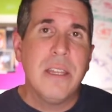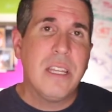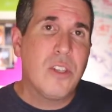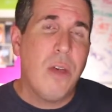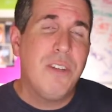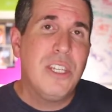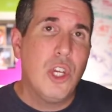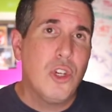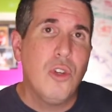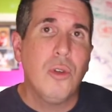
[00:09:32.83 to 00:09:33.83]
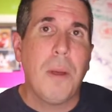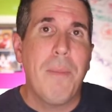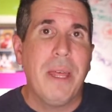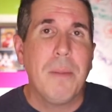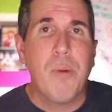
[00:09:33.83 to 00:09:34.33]
that solve additional
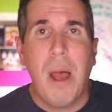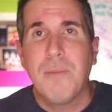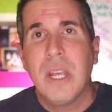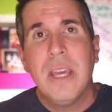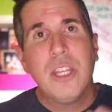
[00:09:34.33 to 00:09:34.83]
compelling problems